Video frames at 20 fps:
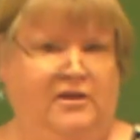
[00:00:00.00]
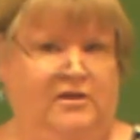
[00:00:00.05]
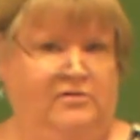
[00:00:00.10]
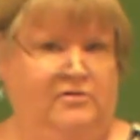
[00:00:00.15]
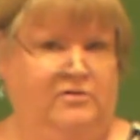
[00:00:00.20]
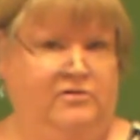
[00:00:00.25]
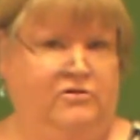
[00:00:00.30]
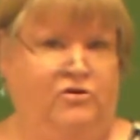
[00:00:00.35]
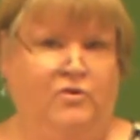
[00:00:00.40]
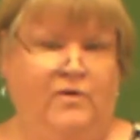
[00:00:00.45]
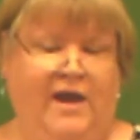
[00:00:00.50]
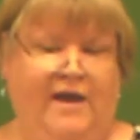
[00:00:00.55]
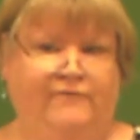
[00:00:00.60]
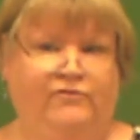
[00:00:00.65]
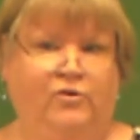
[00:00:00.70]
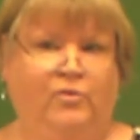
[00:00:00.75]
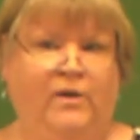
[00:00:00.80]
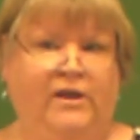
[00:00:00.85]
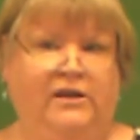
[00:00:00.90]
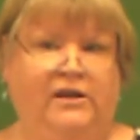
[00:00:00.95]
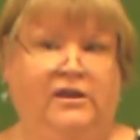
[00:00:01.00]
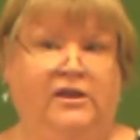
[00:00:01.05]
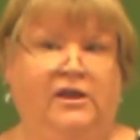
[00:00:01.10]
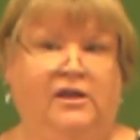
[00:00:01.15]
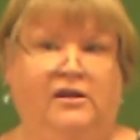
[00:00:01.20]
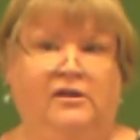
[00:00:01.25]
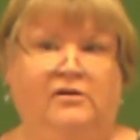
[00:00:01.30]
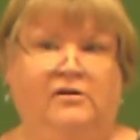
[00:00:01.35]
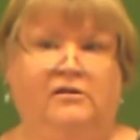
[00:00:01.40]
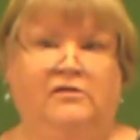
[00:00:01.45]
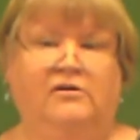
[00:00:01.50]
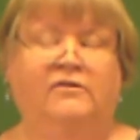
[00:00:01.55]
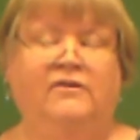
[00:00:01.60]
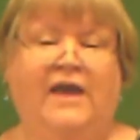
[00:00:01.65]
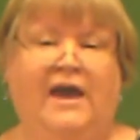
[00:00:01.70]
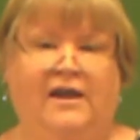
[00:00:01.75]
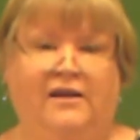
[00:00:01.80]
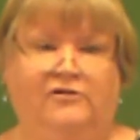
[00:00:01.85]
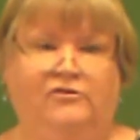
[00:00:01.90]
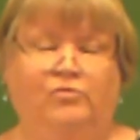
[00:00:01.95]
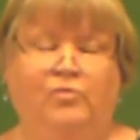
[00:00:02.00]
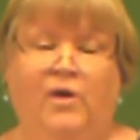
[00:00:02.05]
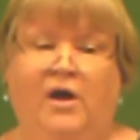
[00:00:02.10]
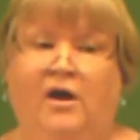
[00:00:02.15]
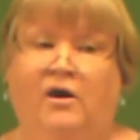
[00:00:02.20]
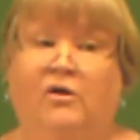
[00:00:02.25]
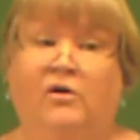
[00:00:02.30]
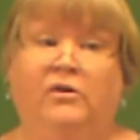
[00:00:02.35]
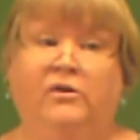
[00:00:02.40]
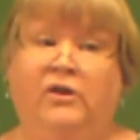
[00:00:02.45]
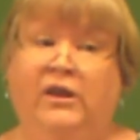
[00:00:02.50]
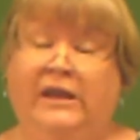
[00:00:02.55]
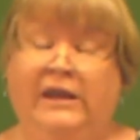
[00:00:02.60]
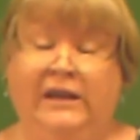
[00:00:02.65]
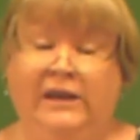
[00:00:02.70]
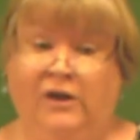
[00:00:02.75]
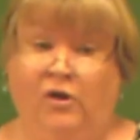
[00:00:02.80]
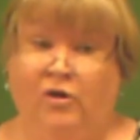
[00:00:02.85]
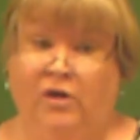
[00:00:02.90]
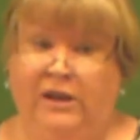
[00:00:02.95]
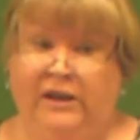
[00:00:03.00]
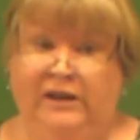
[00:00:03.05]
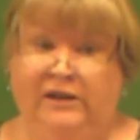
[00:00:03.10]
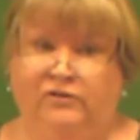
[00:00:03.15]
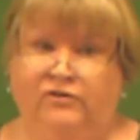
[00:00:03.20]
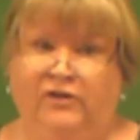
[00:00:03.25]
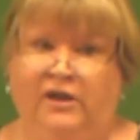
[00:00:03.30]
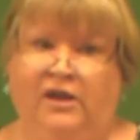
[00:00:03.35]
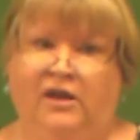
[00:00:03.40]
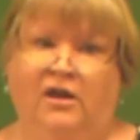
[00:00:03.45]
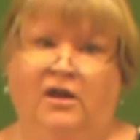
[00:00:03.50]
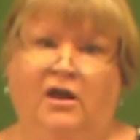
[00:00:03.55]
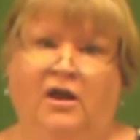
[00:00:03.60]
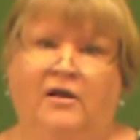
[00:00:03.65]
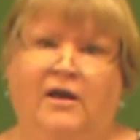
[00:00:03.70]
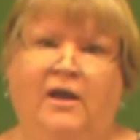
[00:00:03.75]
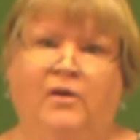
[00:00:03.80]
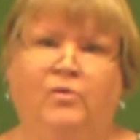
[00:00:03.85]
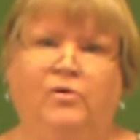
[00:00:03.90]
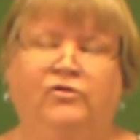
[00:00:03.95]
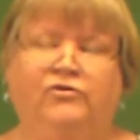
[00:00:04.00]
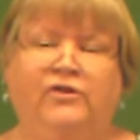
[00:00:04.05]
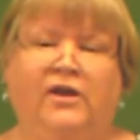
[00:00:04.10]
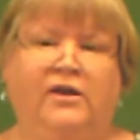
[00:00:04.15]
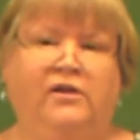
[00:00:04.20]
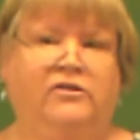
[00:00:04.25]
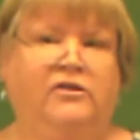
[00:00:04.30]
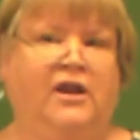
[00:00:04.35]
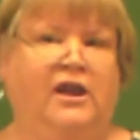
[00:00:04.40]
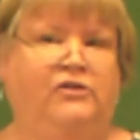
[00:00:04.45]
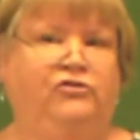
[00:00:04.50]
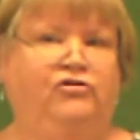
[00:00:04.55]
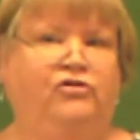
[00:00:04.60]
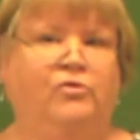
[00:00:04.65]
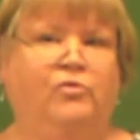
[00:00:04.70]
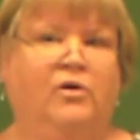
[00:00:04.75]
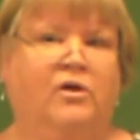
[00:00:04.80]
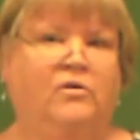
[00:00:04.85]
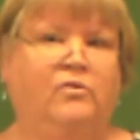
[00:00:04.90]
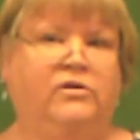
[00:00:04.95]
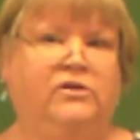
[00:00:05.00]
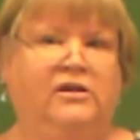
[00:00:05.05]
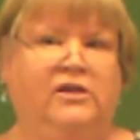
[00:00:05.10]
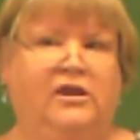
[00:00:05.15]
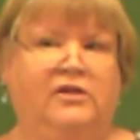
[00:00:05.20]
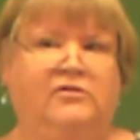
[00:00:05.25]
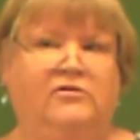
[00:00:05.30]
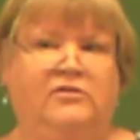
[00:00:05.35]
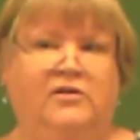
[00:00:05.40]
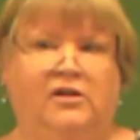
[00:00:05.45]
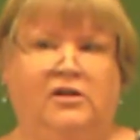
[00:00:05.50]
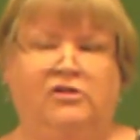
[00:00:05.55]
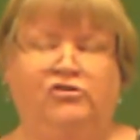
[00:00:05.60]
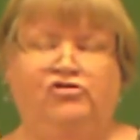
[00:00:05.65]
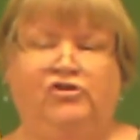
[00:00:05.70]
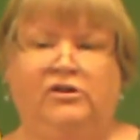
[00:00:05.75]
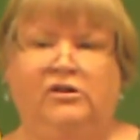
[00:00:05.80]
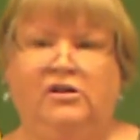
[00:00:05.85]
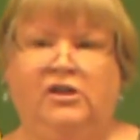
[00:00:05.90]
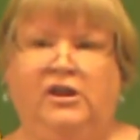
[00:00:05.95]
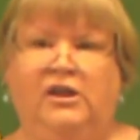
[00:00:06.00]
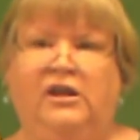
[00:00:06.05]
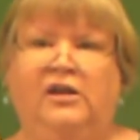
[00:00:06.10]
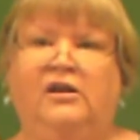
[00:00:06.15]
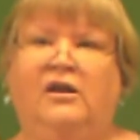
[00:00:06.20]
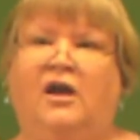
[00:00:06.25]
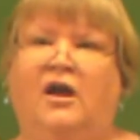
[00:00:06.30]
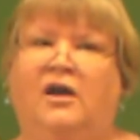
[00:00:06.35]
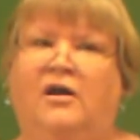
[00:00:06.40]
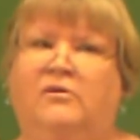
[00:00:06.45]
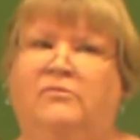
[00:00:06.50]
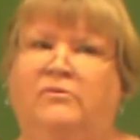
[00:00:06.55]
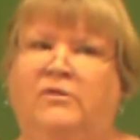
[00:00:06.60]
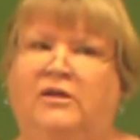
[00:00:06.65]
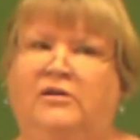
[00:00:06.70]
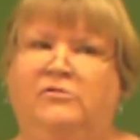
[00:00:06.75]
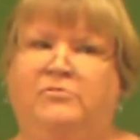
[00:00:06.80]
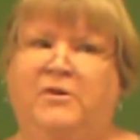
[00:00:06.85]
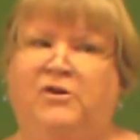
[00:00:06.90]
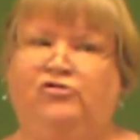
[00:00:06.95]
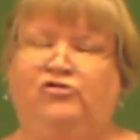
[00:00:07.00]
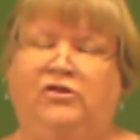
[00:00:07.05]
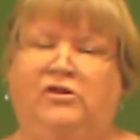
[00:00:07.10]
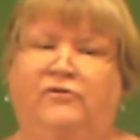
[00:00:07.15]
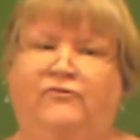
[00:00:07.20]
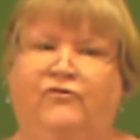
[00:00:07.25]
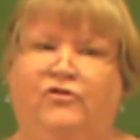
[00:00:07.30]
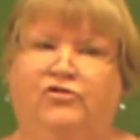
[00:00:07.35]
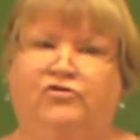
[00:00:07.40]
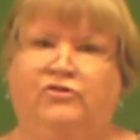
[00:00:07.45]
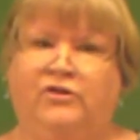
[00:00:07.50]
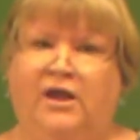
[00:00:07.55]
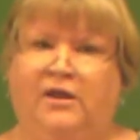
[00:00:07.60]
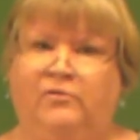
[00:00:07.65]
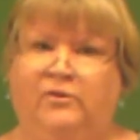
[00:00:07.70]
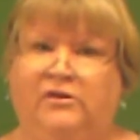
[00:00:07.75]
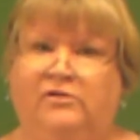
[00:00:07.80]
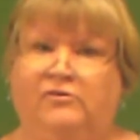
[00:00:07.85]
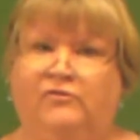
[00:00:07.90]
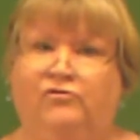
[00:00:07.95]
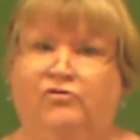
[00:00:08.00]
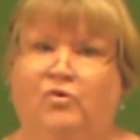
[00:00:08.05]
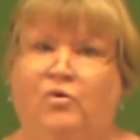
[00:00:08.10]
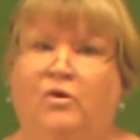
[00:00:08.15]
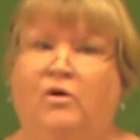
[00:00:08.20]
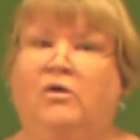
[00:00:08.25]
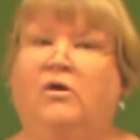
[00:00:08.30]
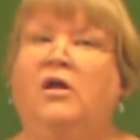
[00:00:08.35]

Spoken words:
you have the way to get that as well, or anything. I will tell you that I do work with the kids diligently, especially the first 9 weeks of school.